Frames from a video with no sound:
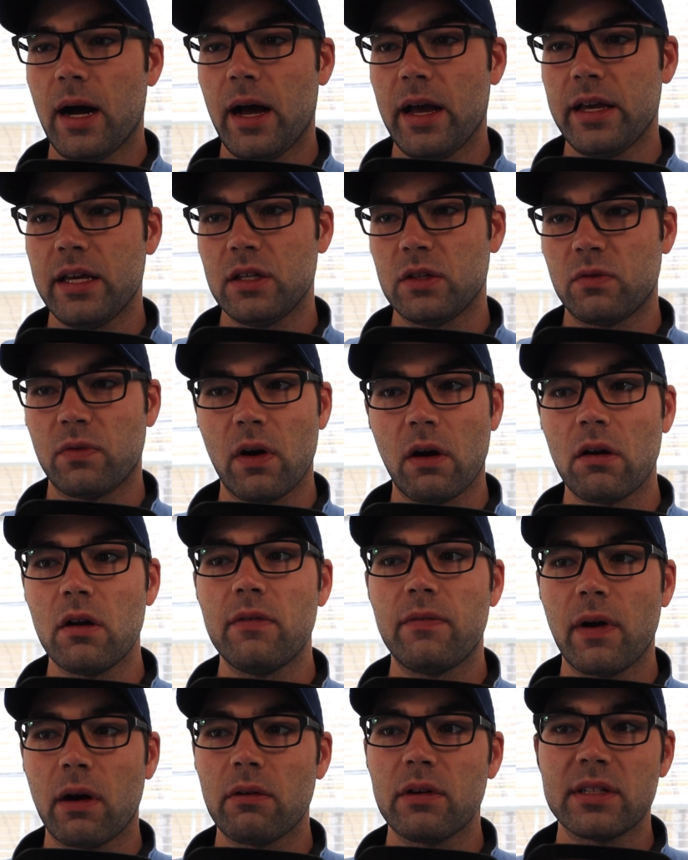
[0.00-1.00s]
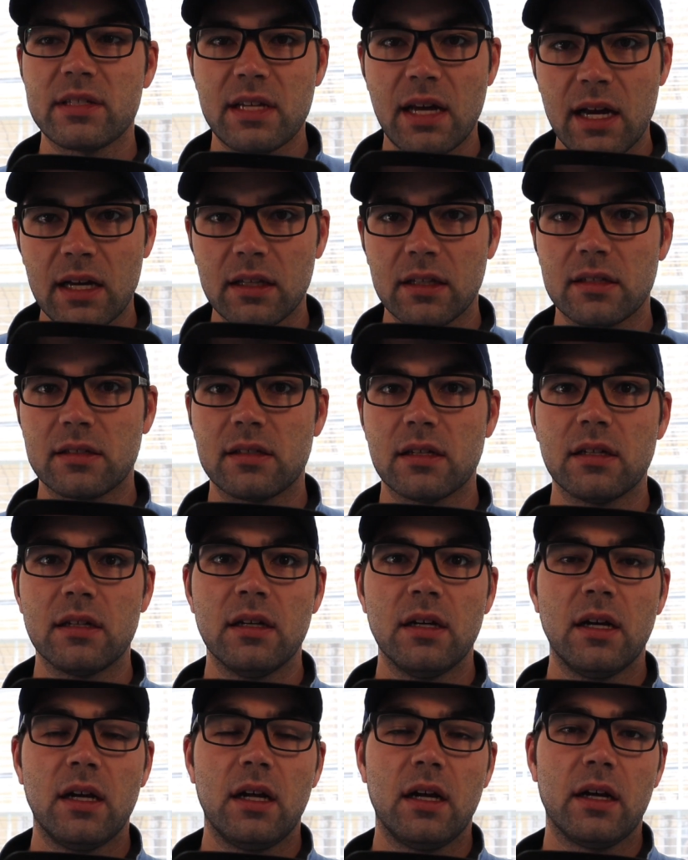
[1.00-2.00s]
He's very, very
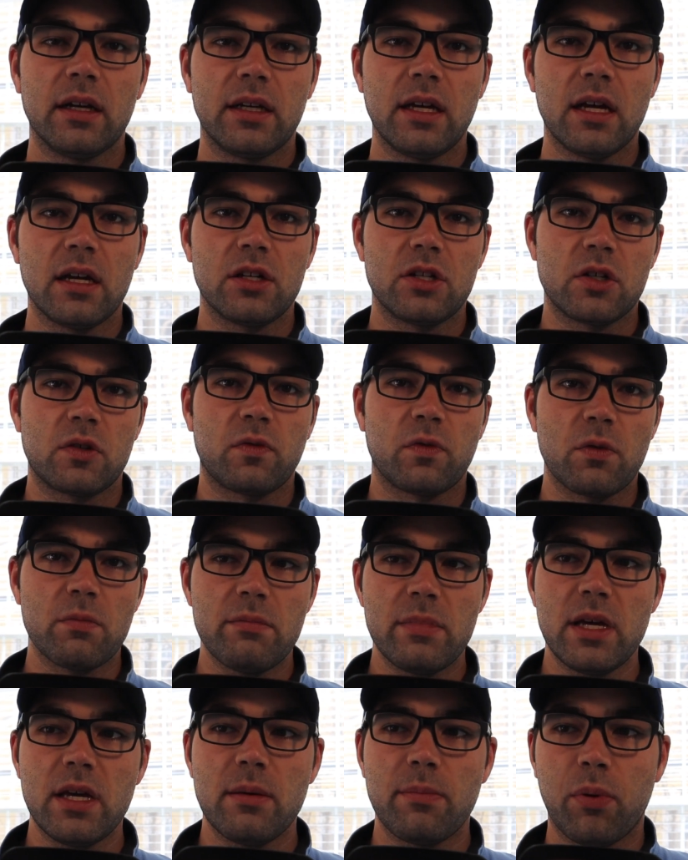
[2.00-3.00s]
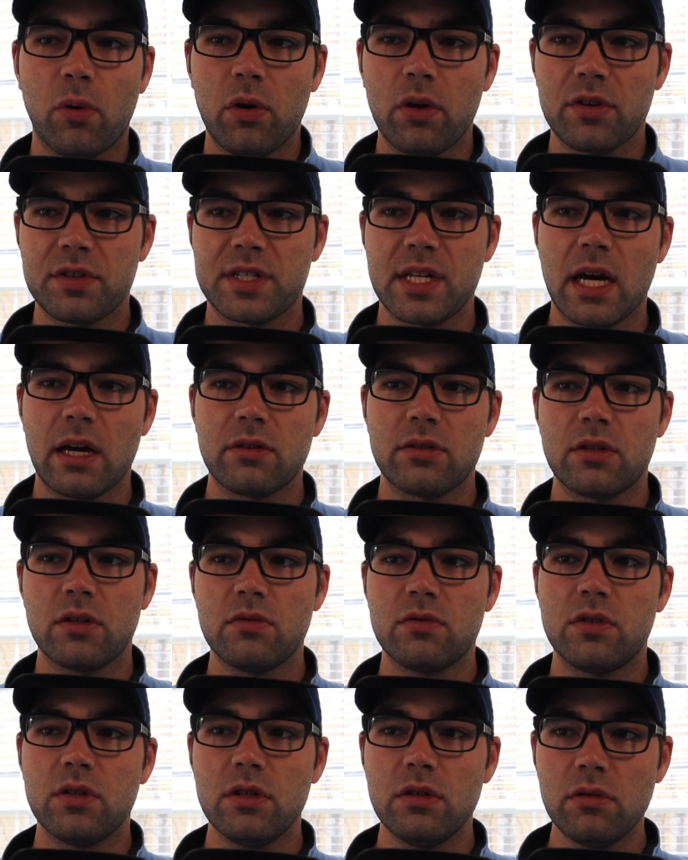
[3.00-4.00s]
talented. Again, it just for me, it boils down
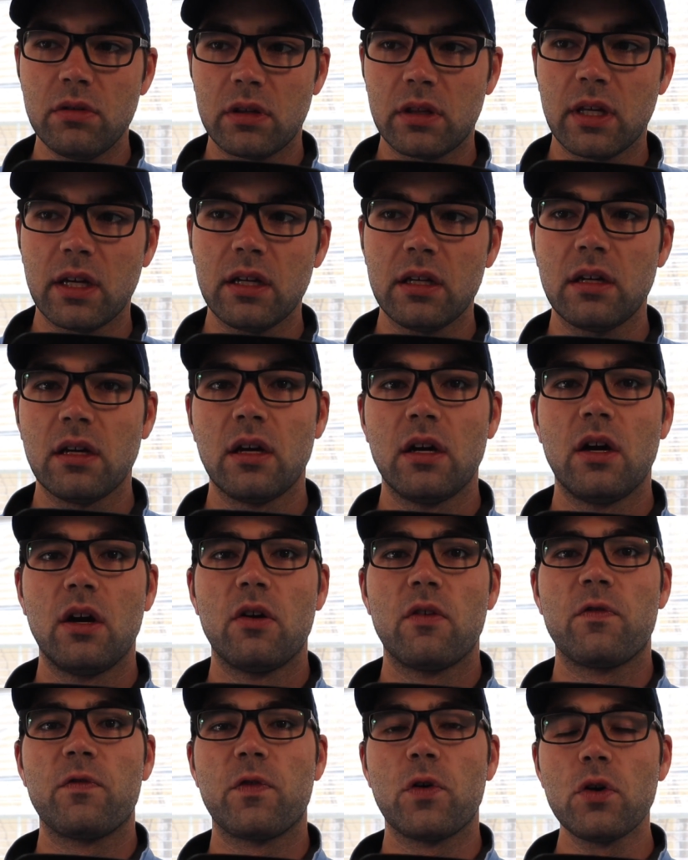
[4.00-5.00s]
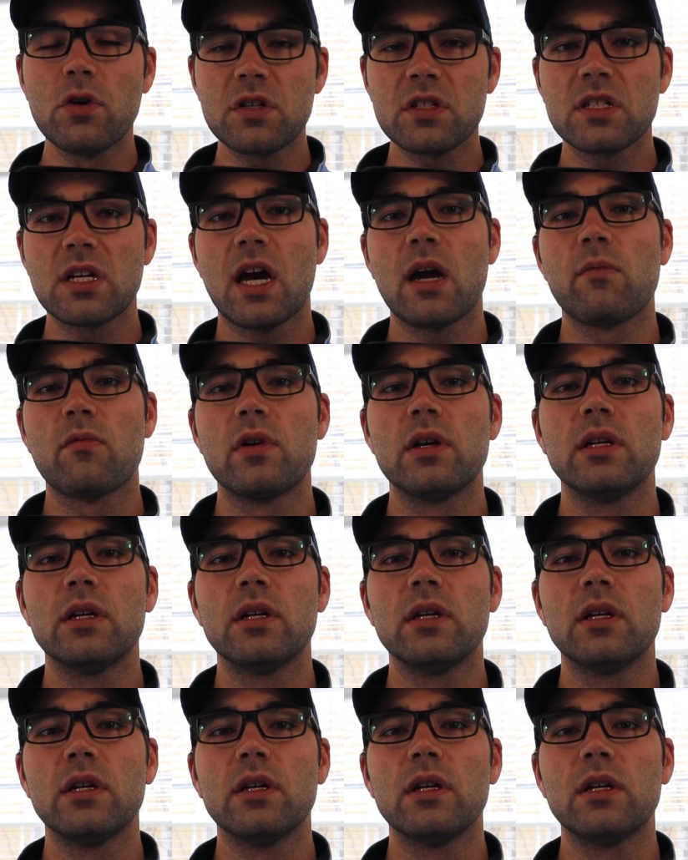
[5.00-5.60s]
to, do you think first time